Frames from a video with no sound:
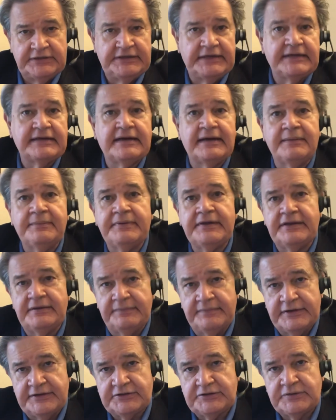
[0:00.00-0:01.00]
the incumbent
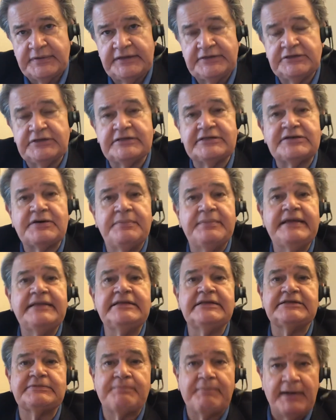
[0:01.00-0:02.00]
administration,
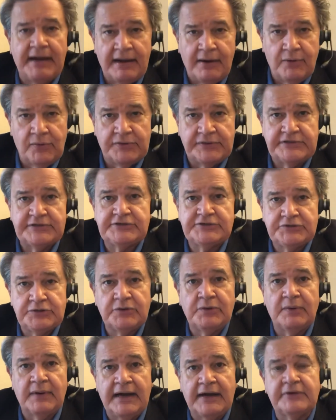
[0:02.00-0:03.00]
tremendous powers to
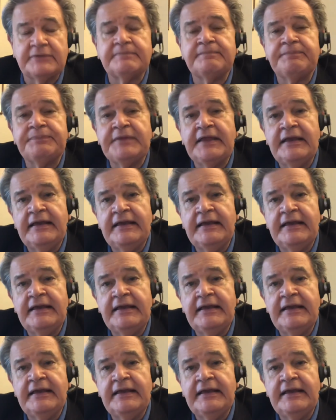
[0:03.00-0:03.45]
go out